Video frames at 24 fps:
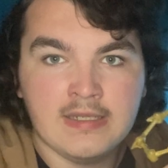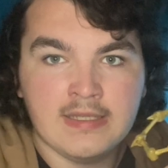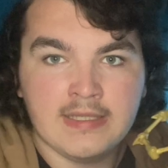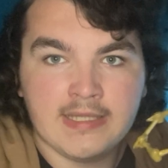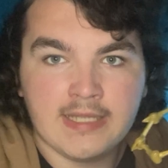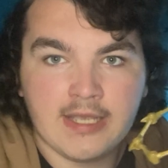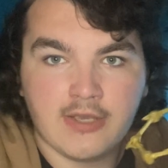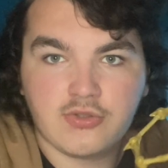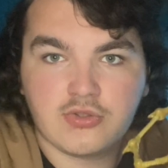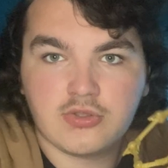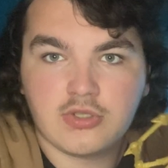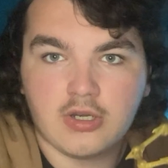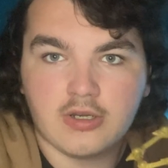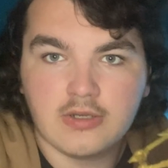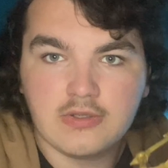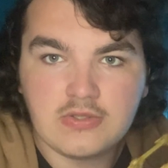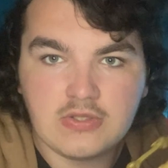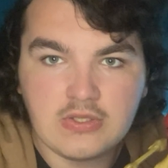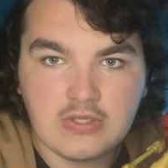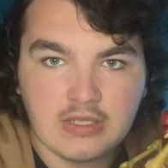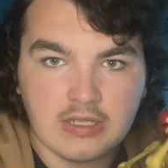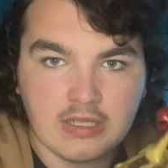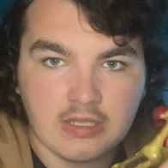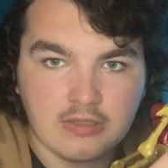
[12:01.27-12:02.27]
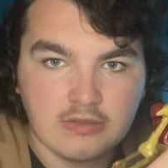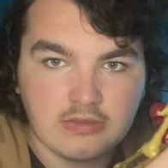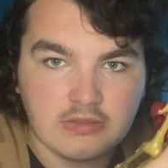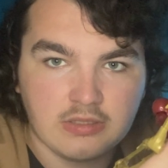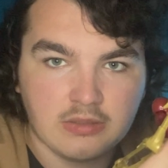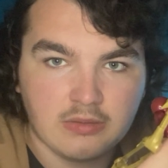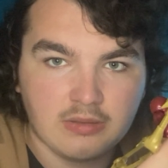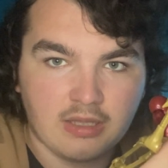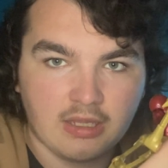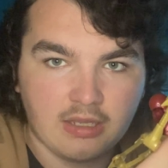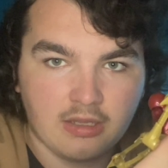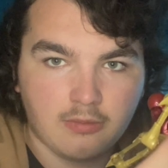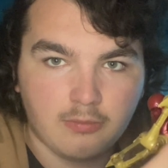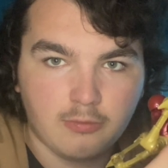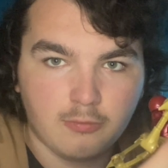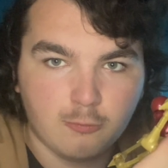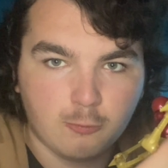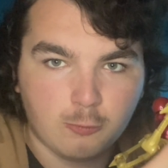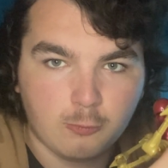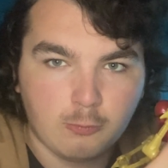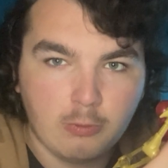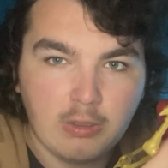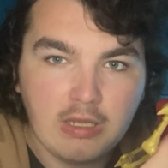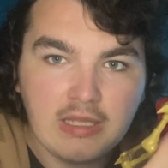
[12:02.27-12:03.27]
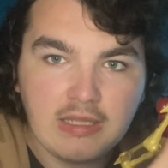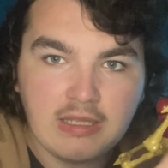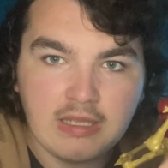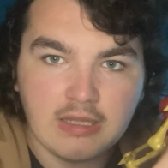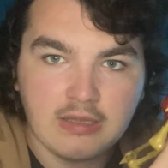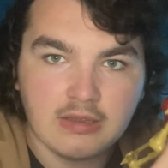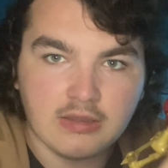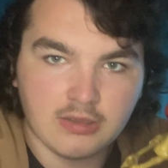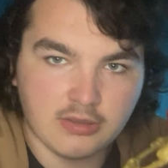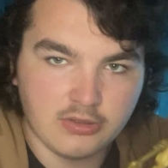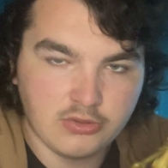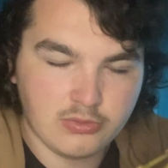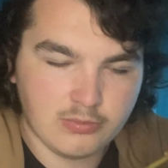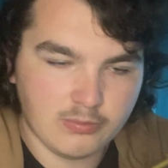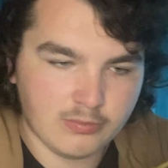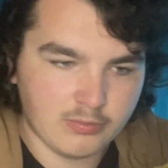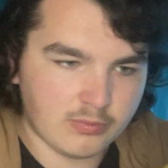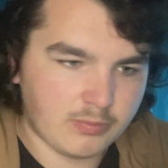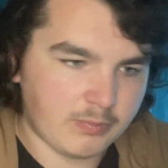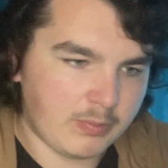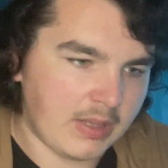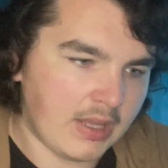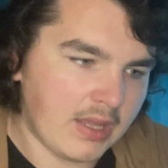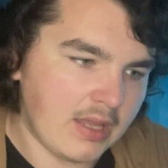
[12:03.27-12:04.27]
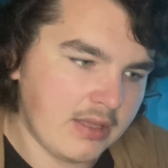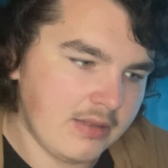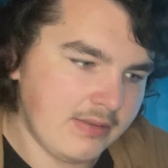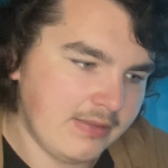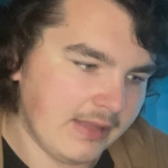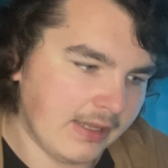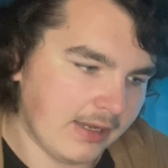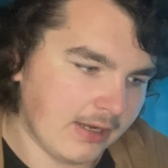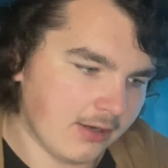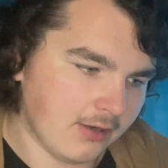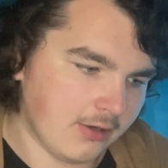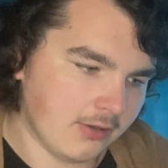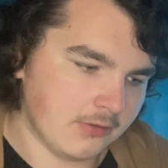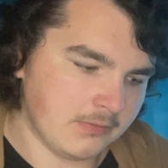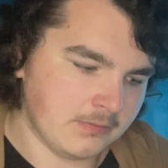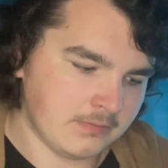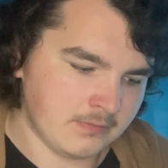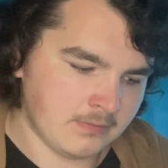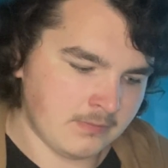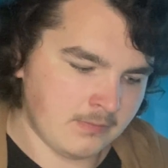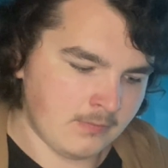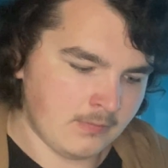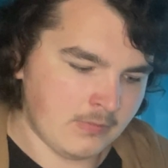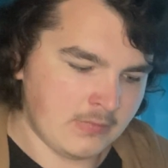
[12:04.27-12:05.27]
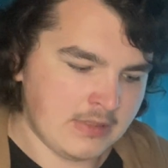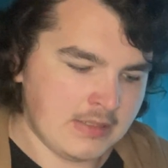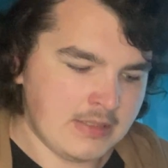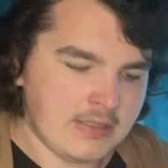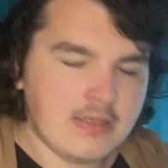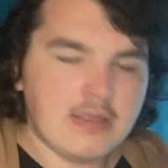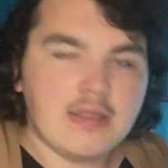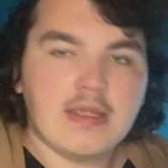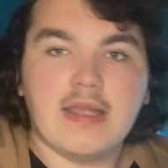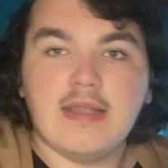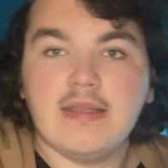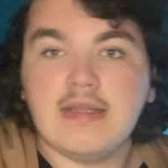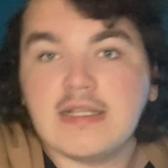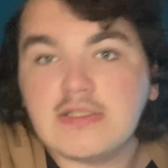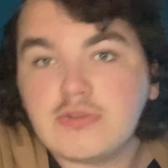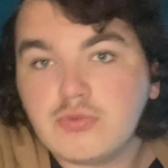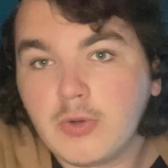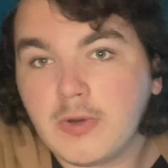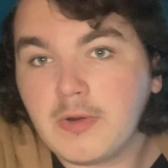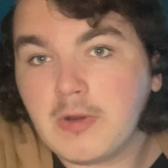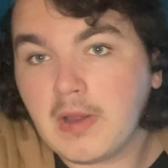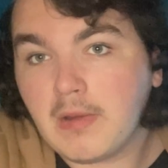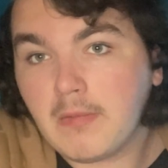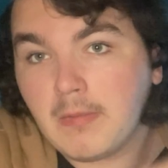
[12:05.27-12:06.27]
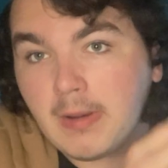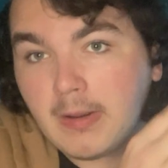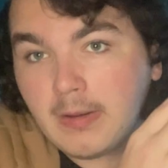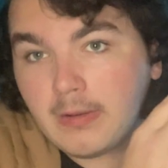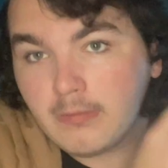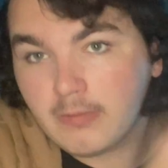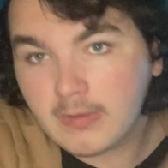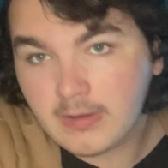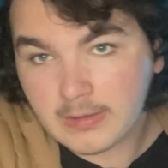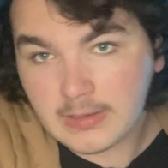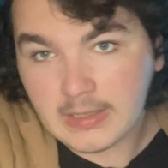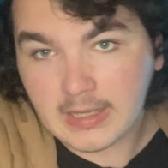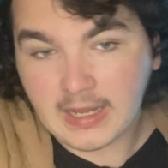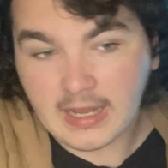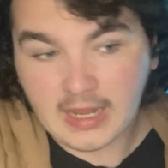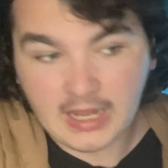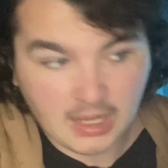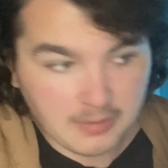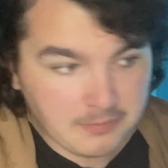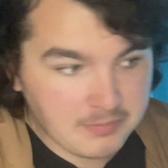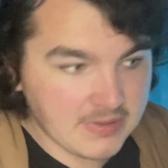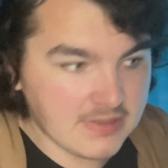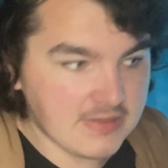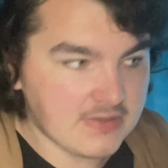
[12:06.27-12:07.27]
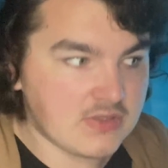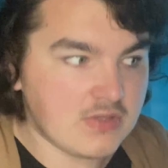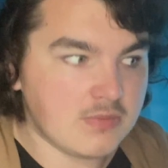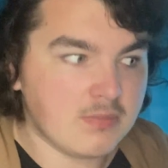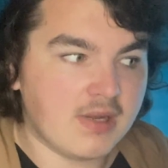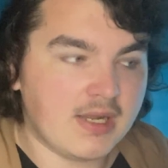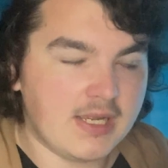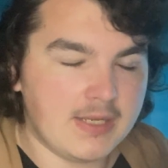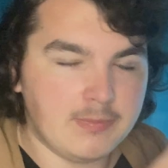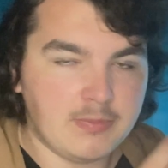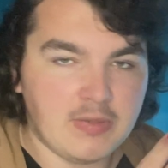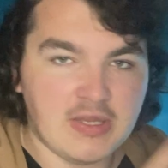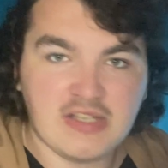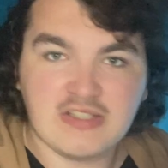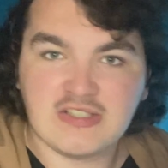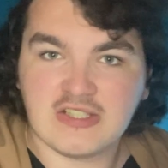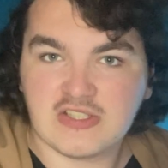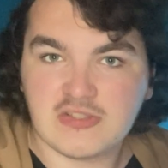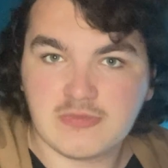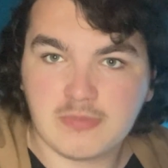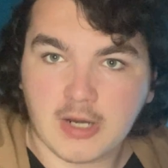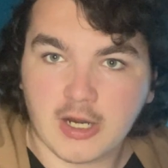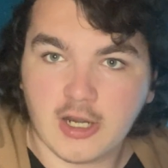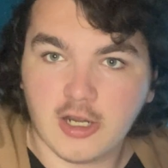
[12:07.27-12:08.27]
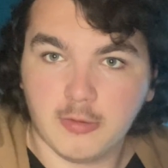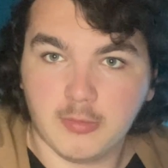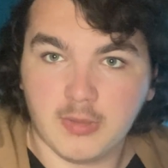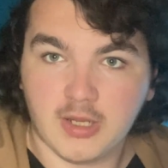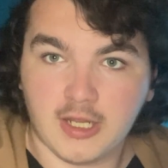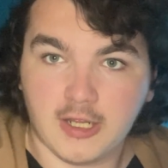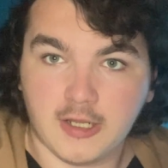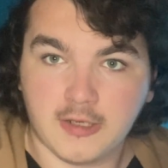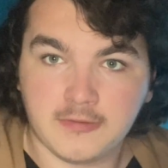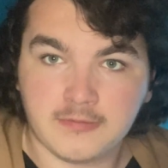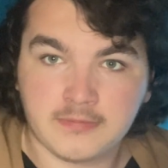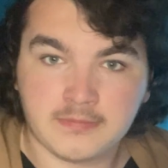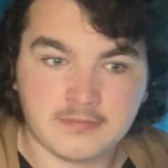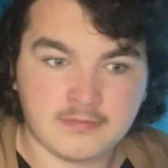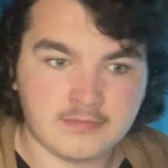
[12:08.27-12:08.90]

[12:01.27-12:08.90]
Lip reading: that was causing it to like weaken the peg there. And that's what happened to my Pizza Spider-Man.